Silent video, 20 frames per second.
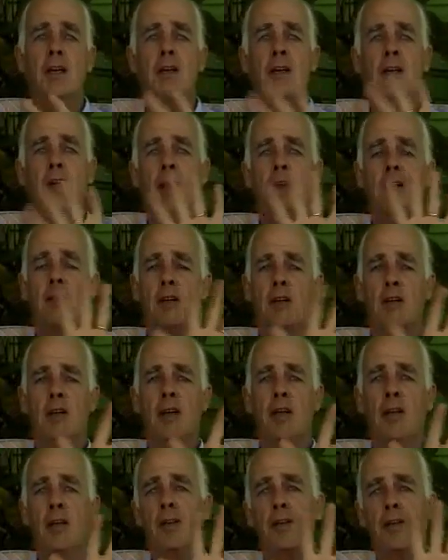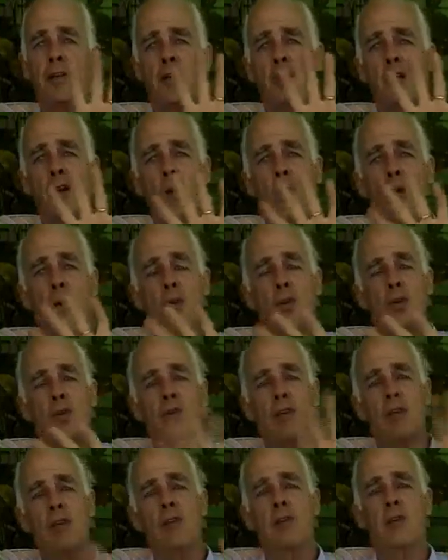indicating the health or
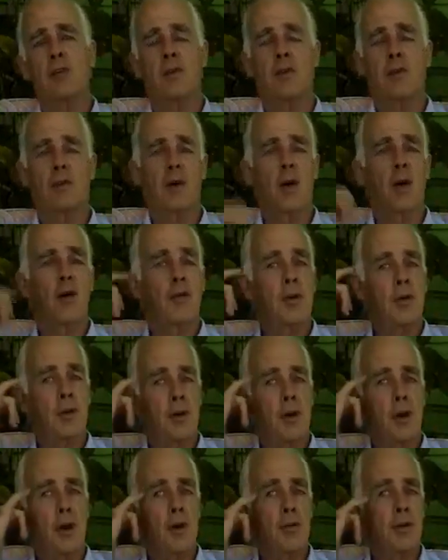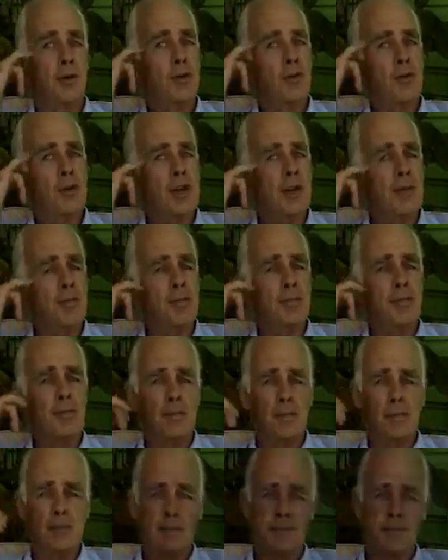disease of a stream.
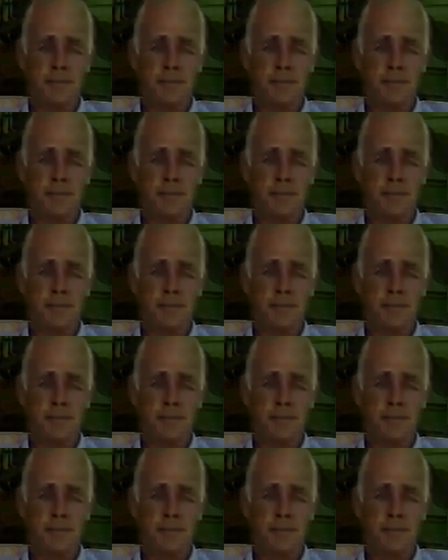